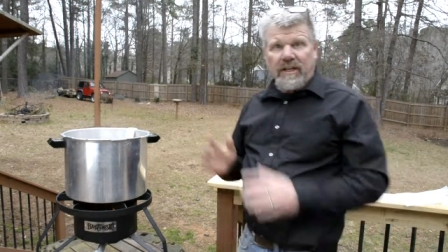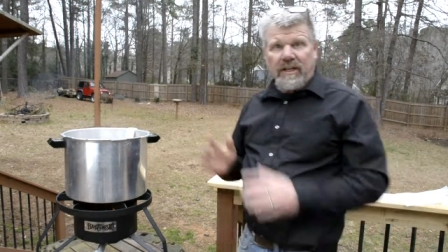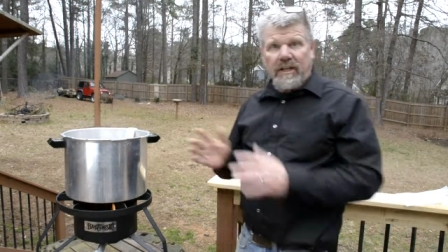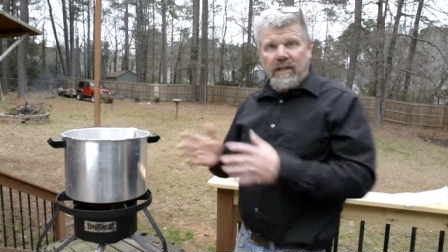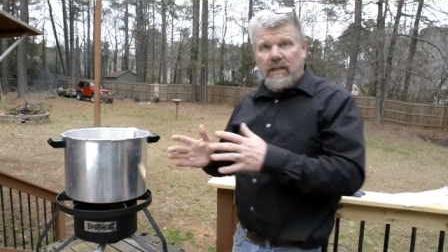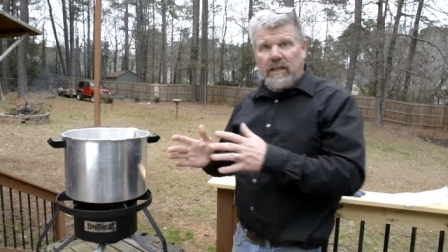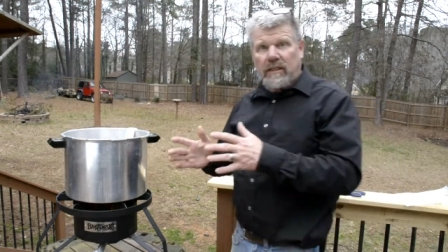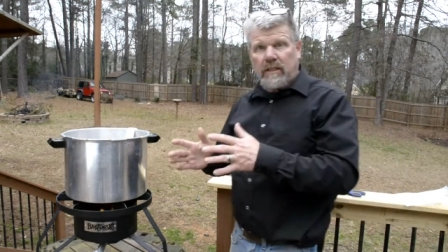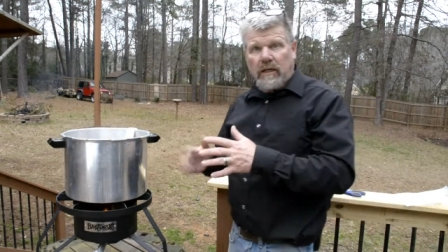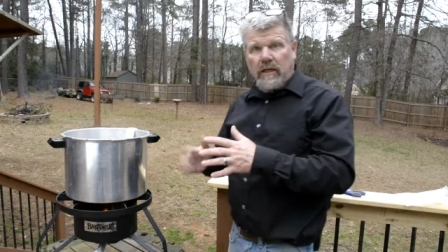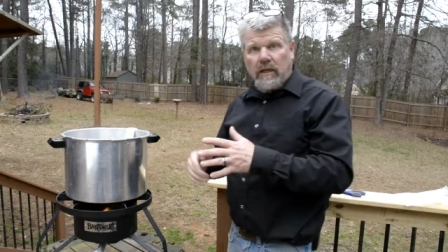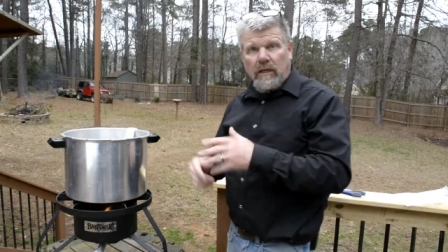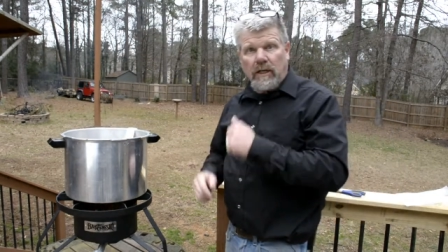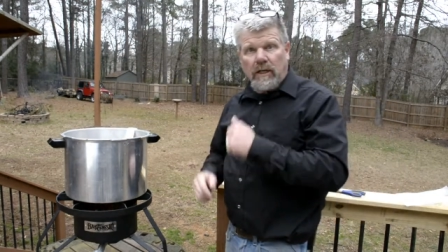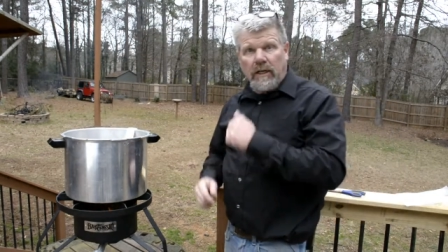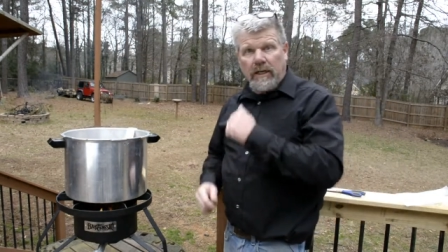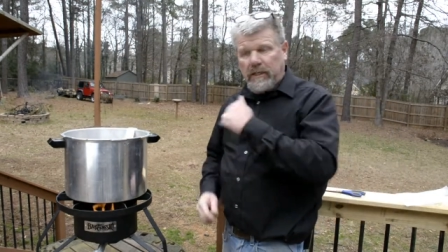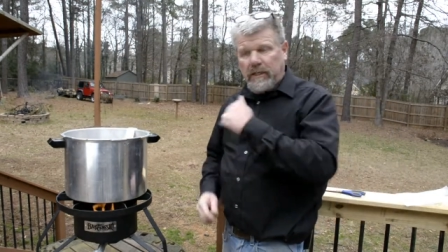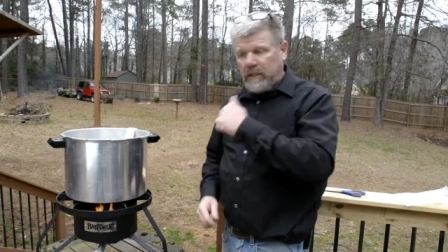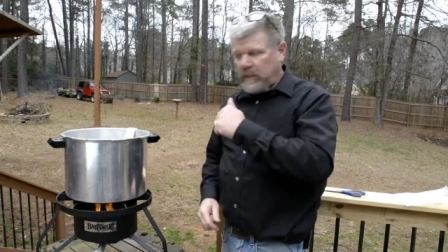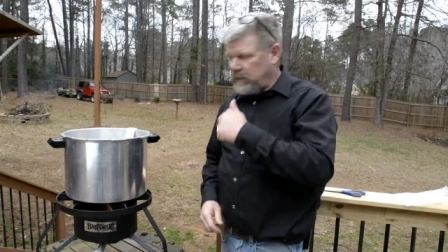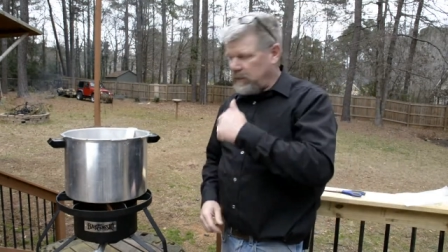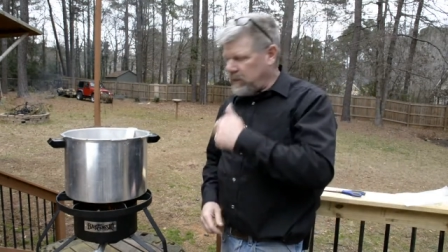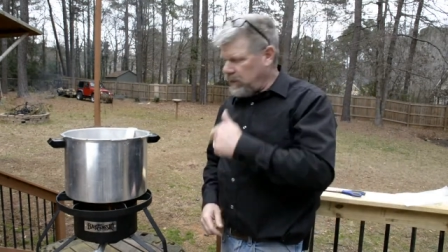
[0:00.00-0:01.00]
set it in there and let
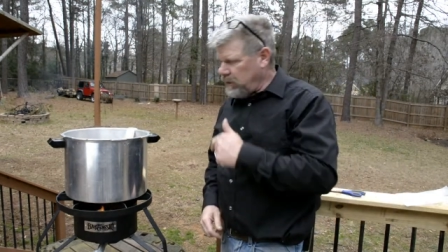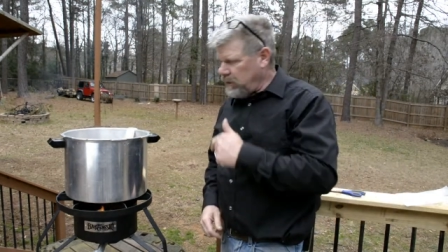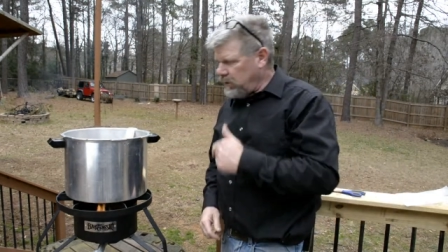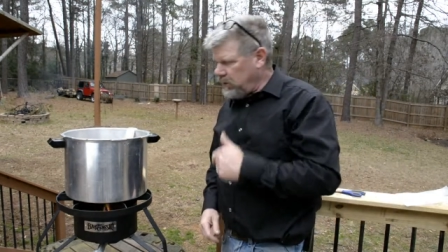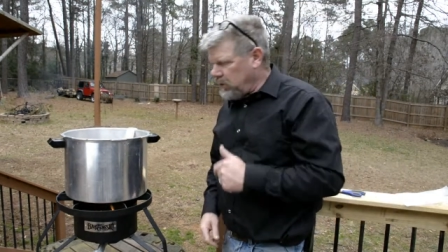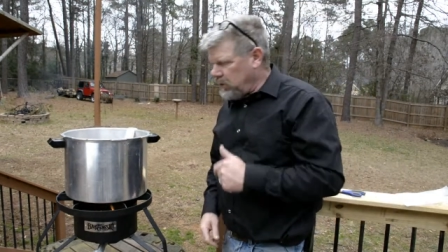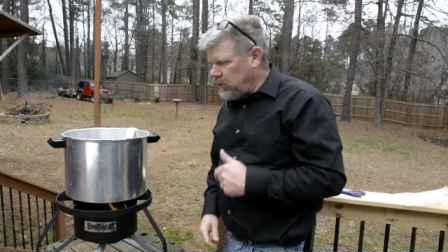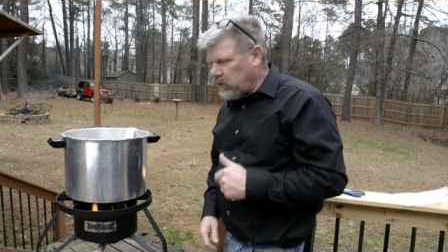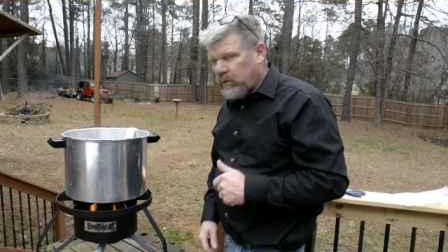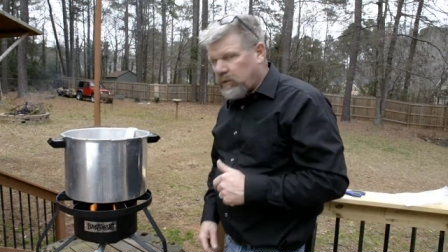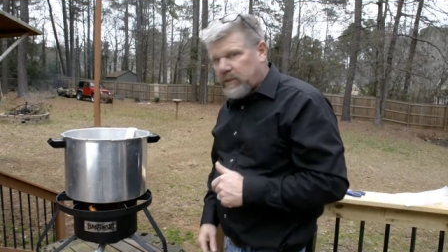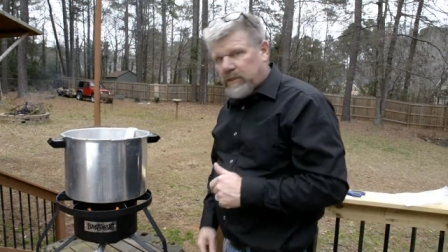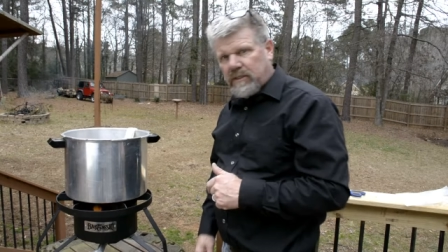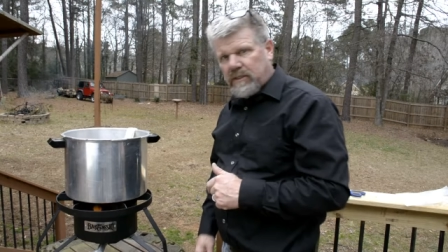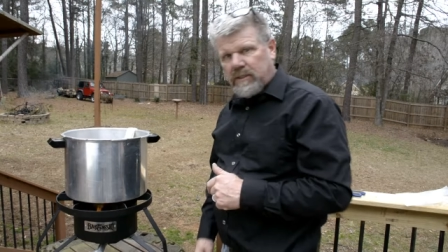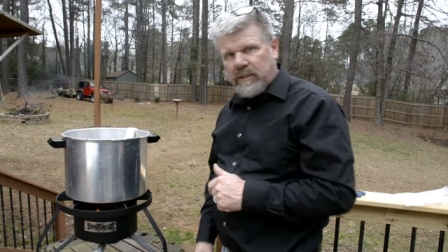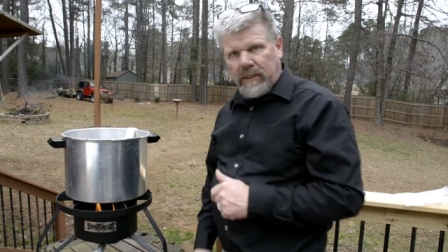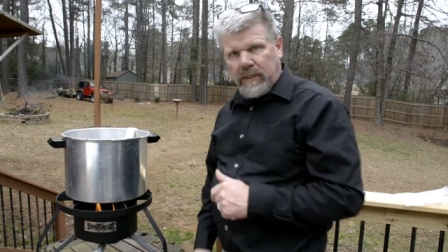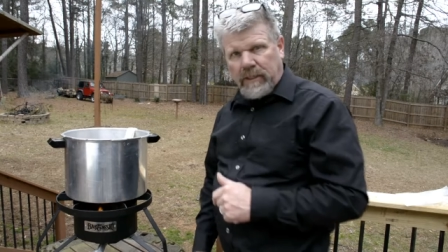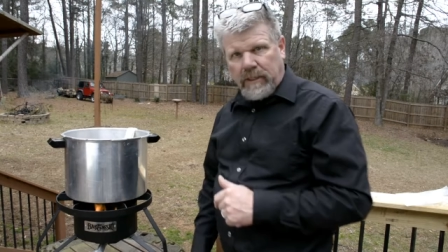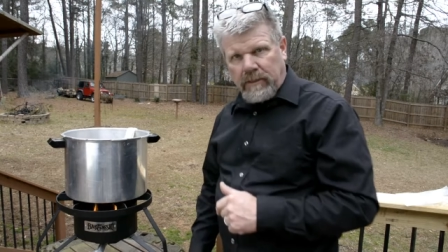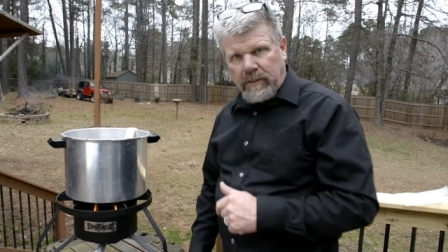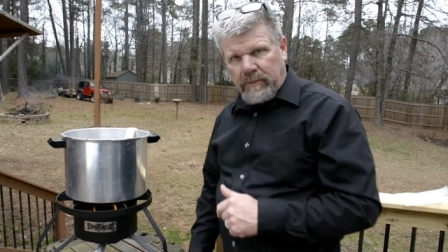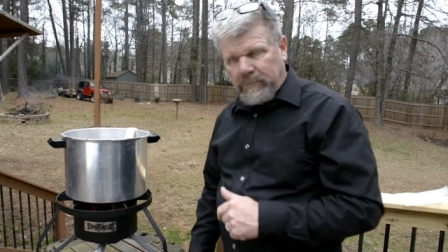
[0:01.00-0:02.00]
it continue to do its
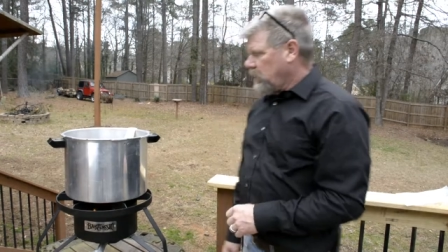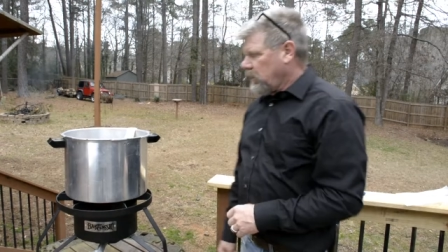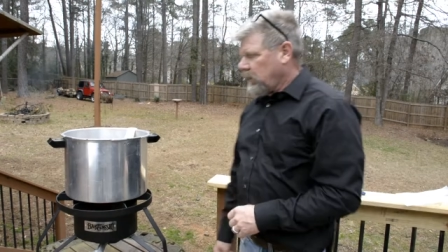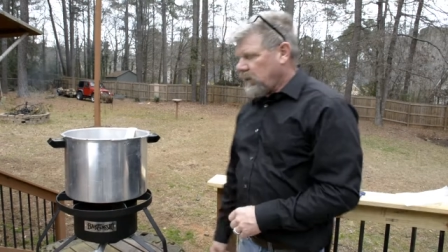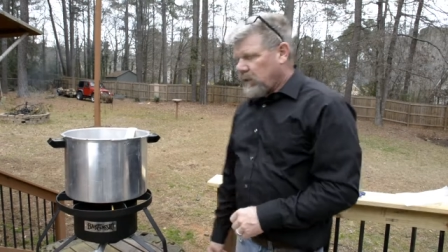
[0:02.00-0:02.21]
thing.